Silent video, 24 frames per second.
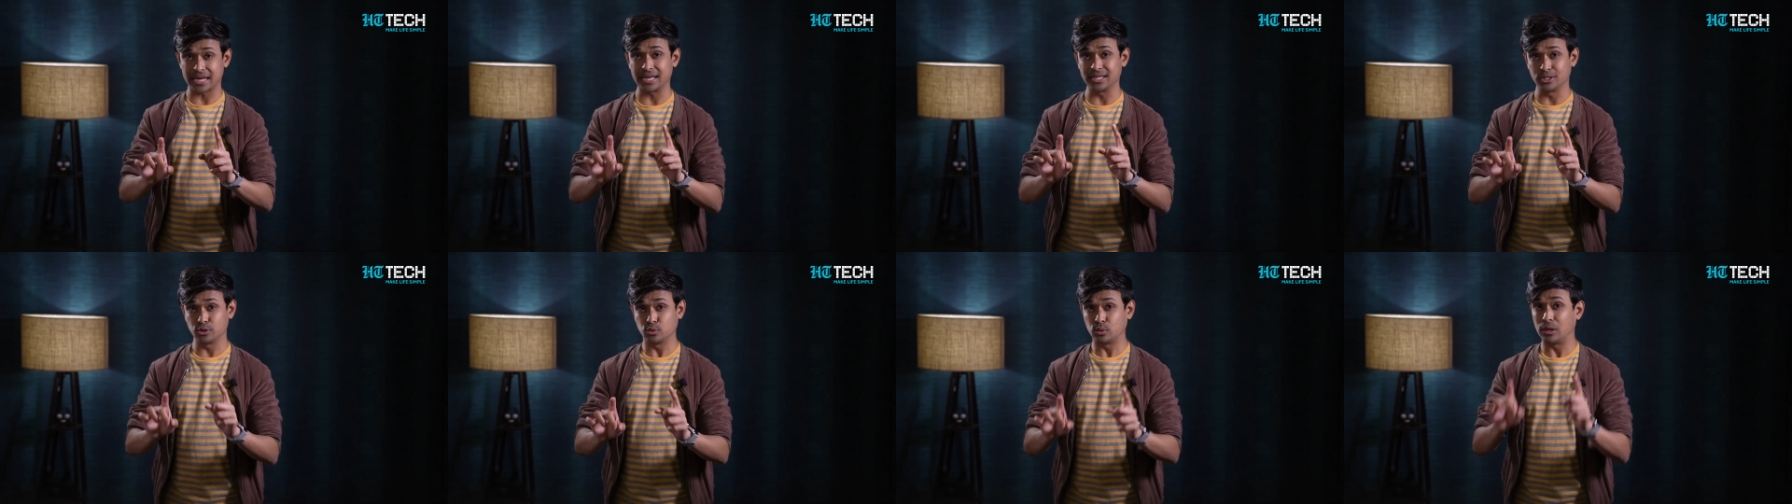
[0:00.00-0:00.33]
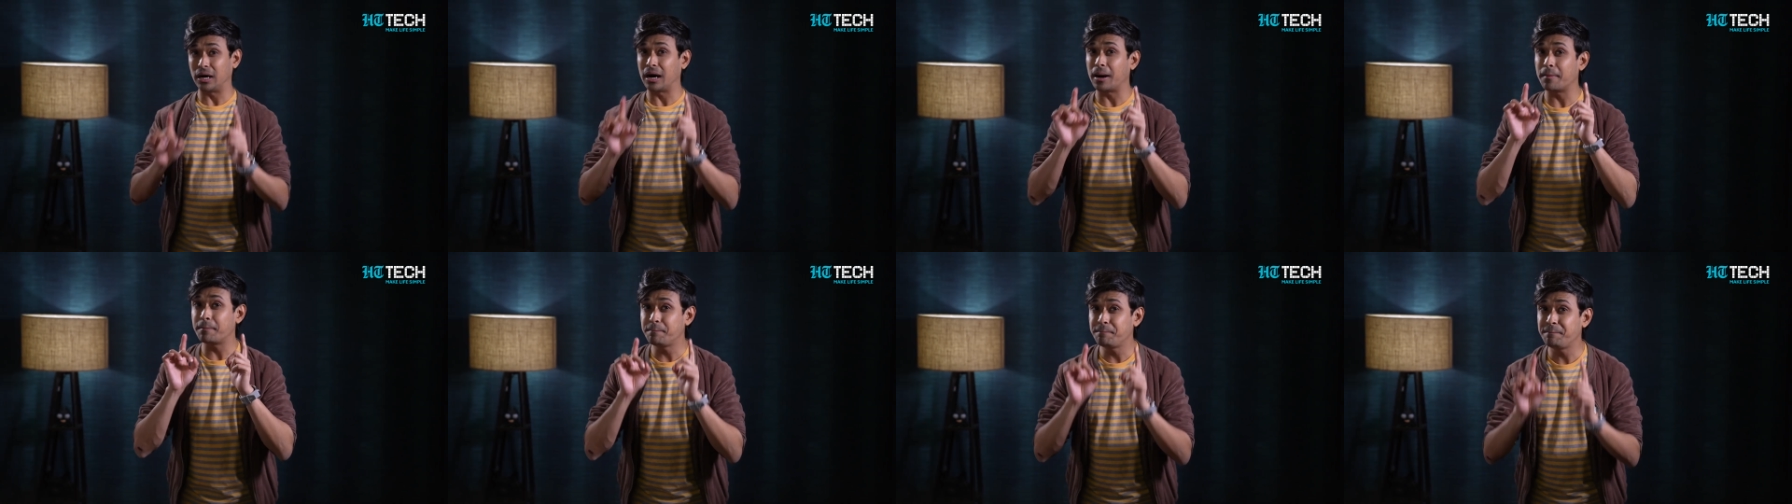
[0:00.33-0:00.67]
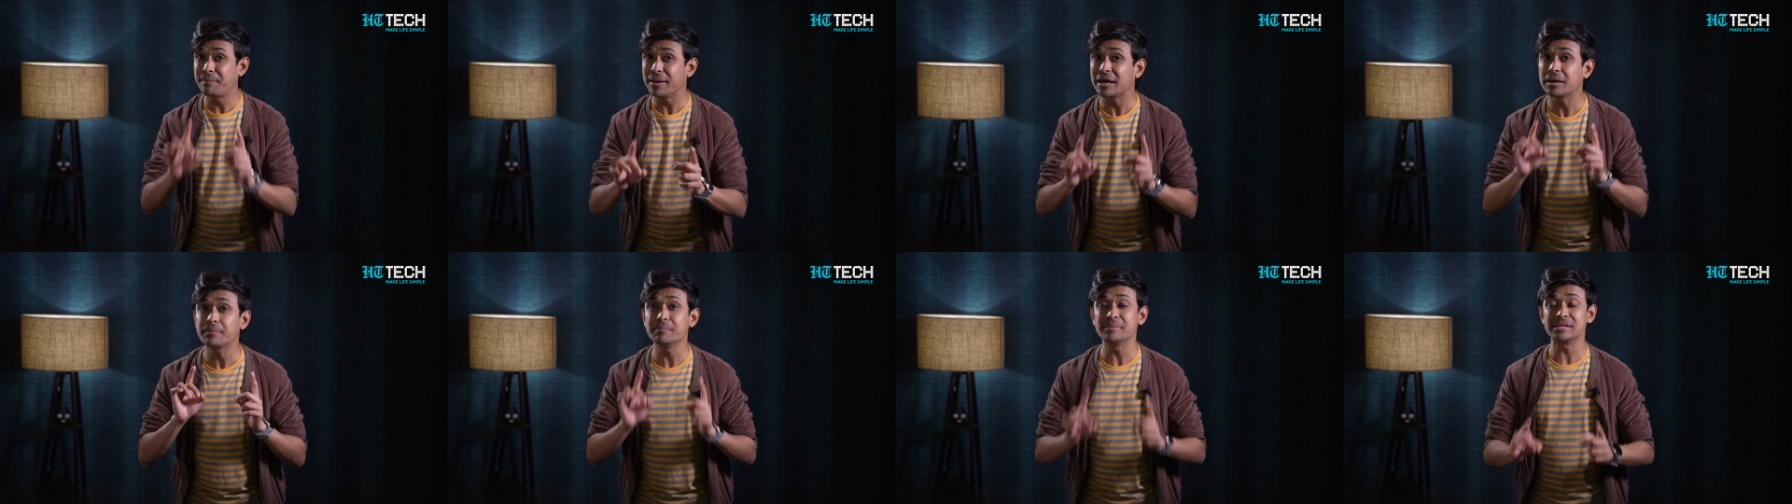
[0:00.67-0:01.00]
tell you, a
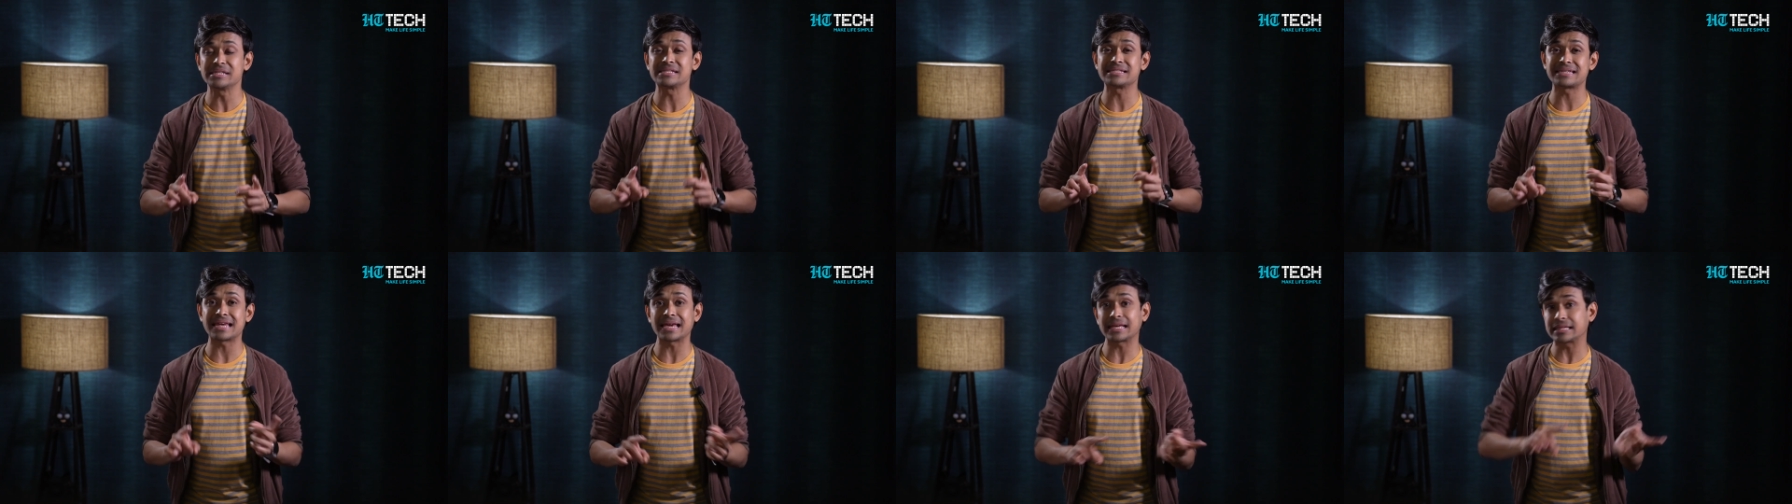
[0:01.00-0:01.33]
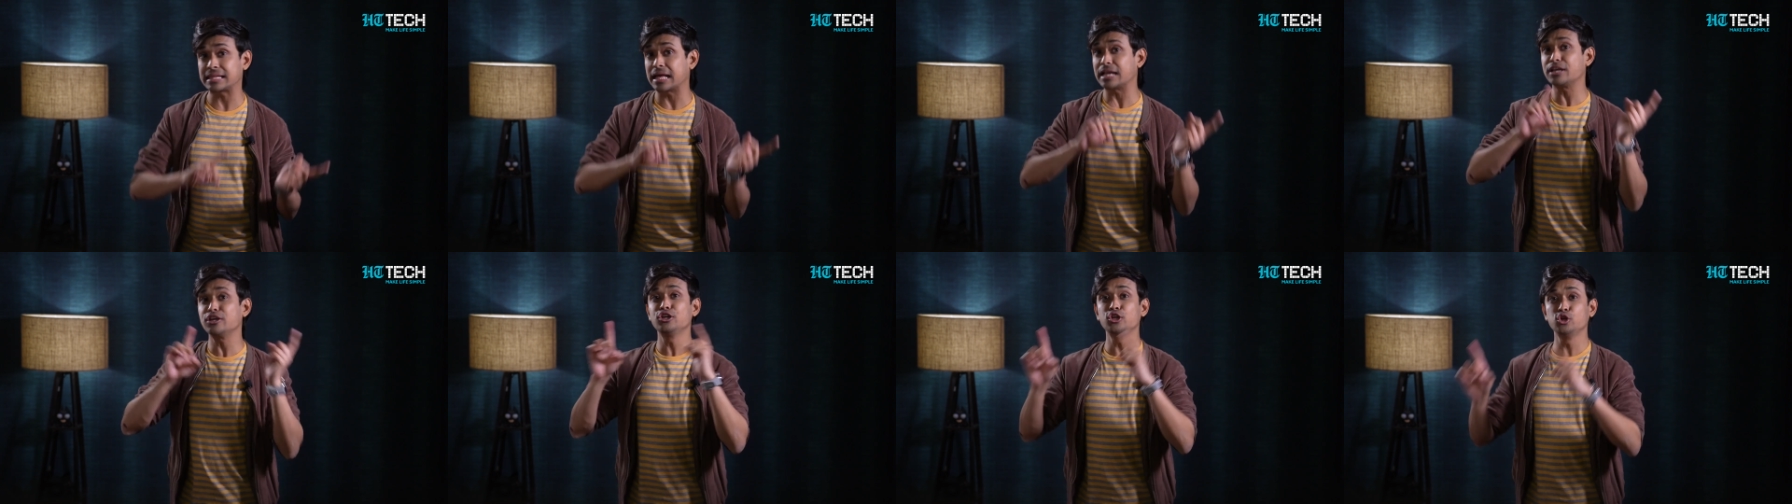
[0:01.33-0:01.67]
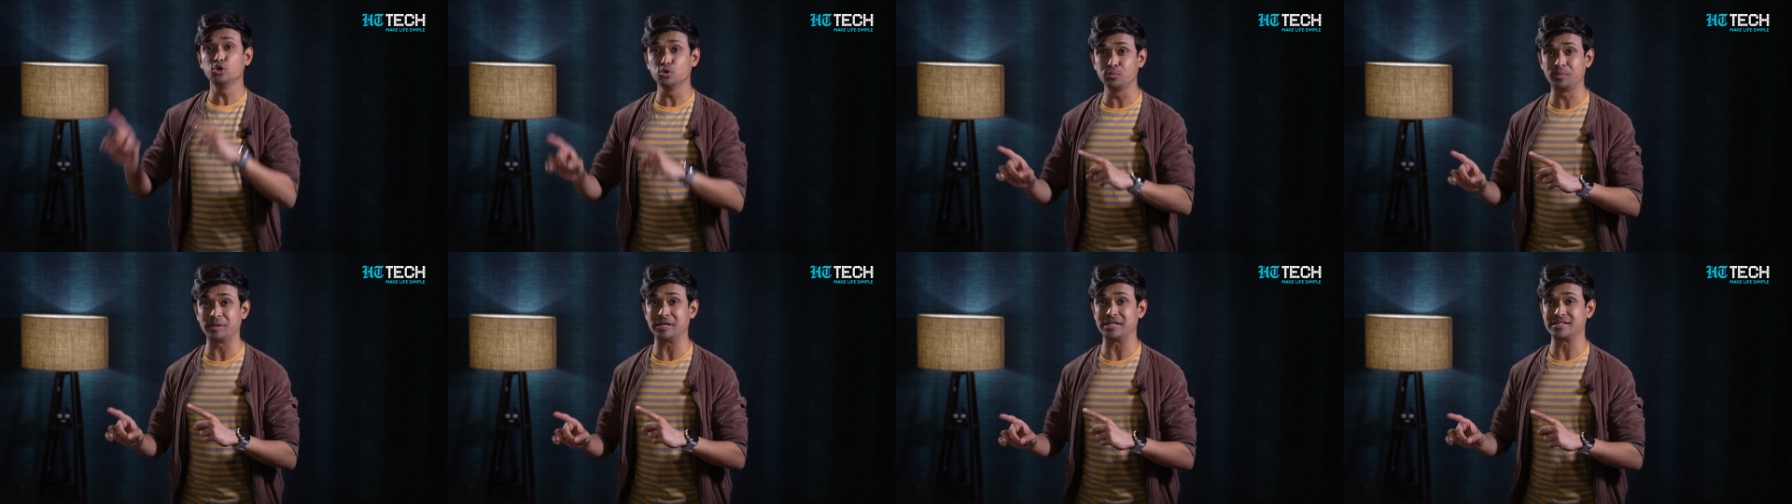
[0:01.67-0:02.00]
big mistake that
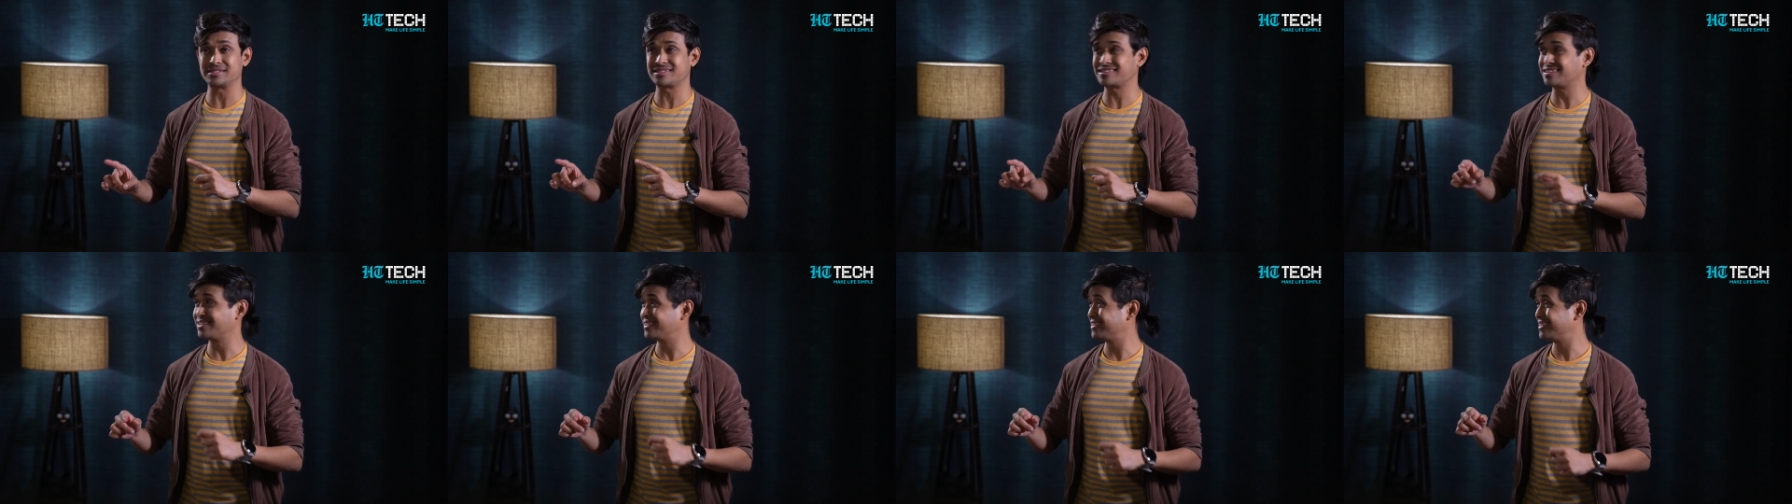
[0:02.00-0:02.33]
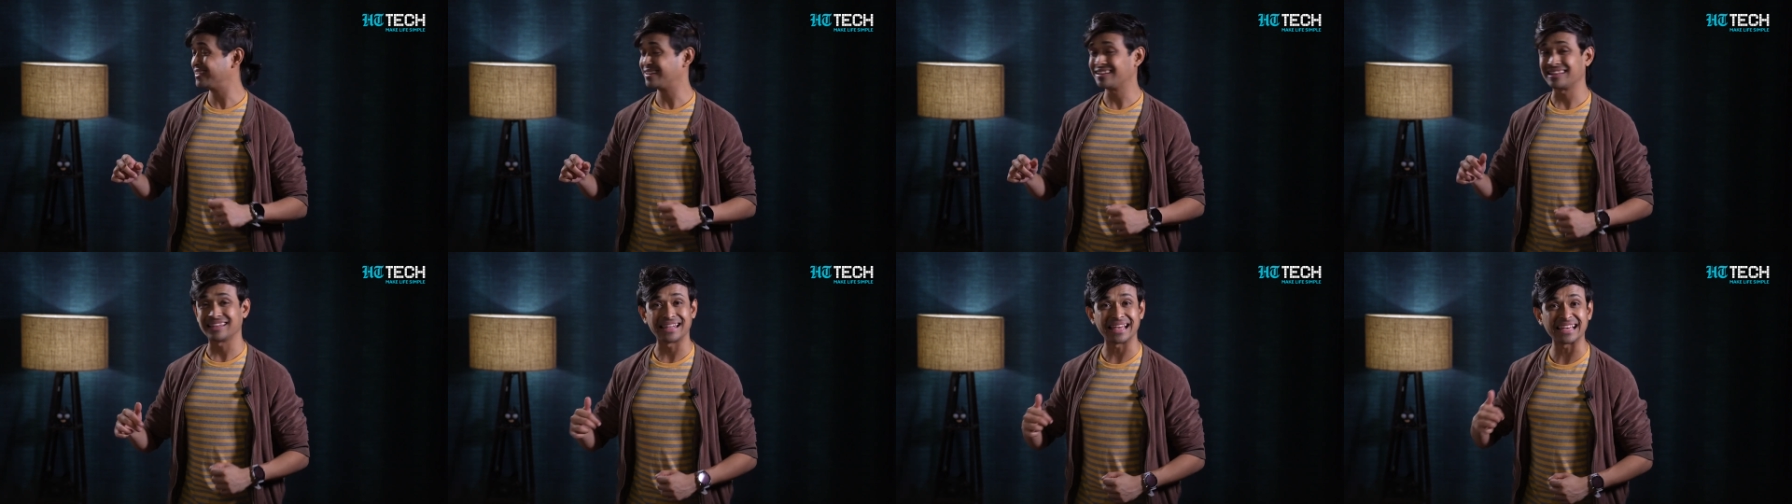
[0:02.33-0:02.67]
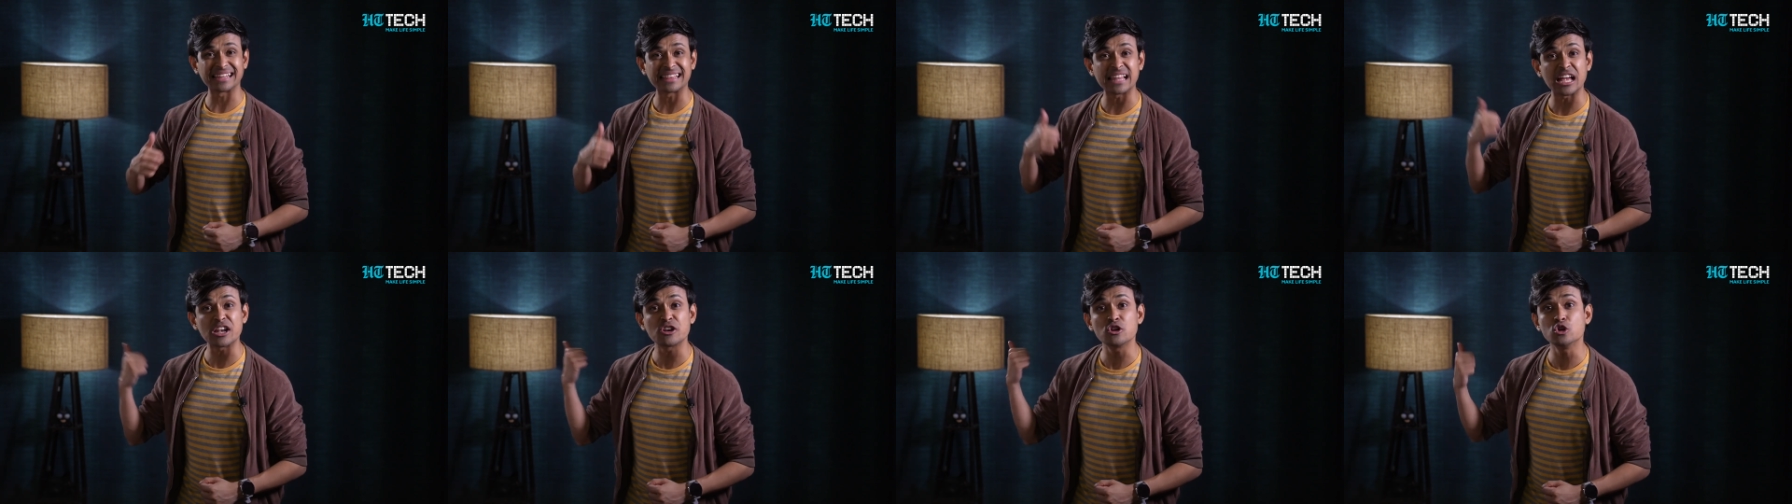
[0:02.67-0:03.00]
these newbies,
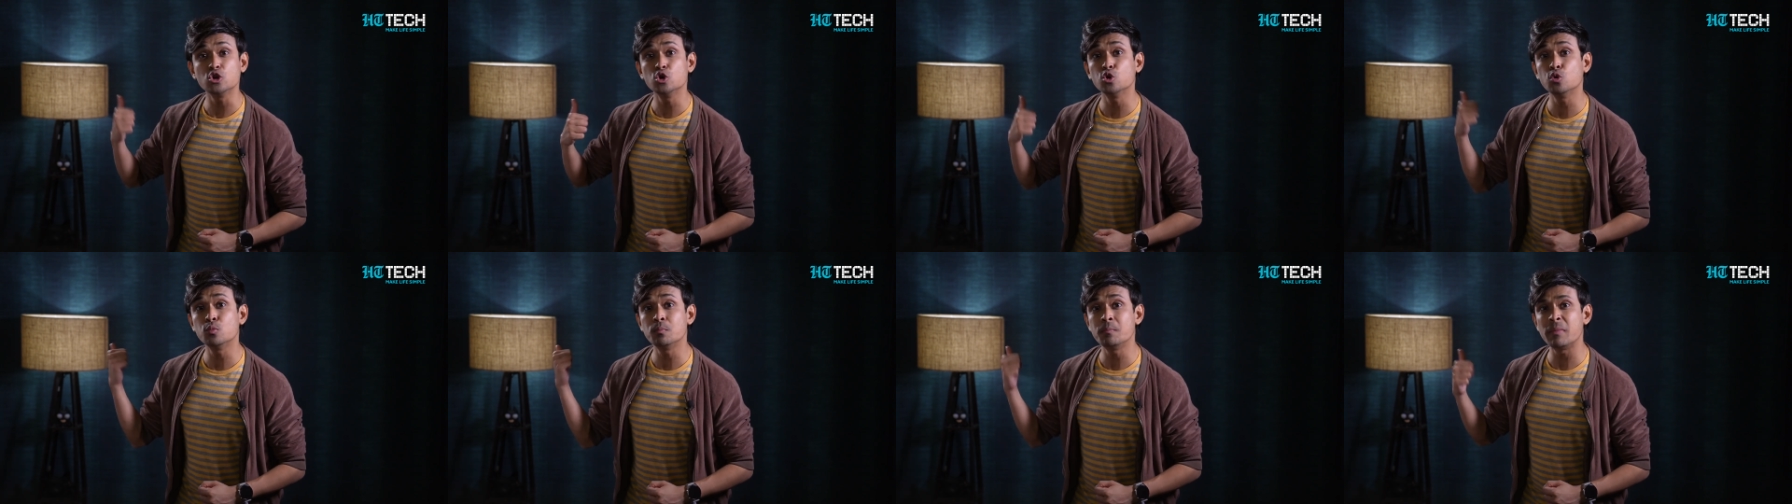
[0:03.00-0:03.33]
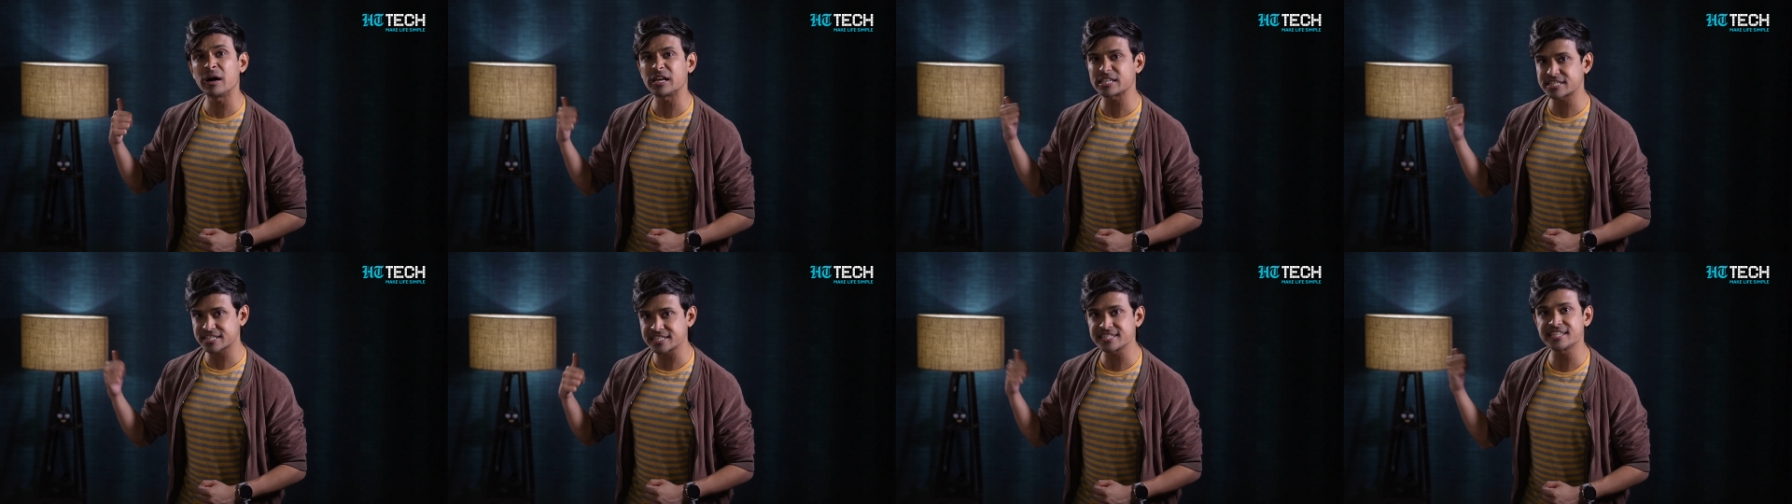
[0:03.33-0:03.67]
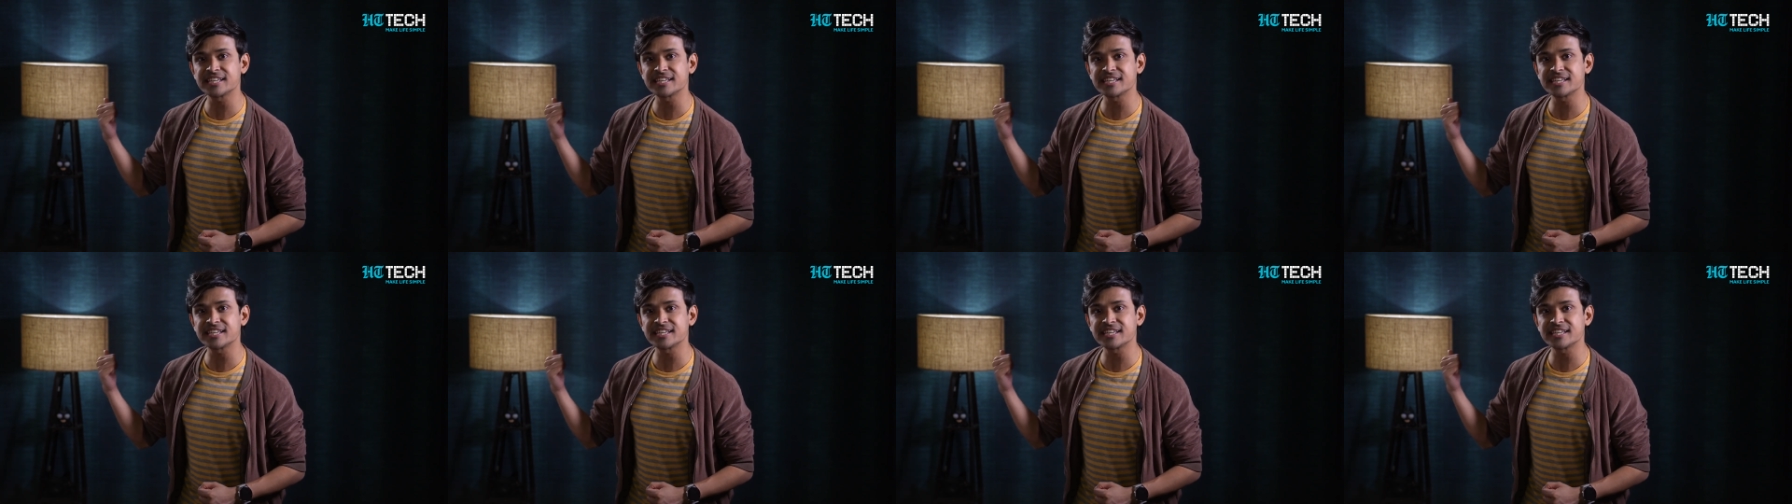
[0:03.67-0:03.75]
like that noob Master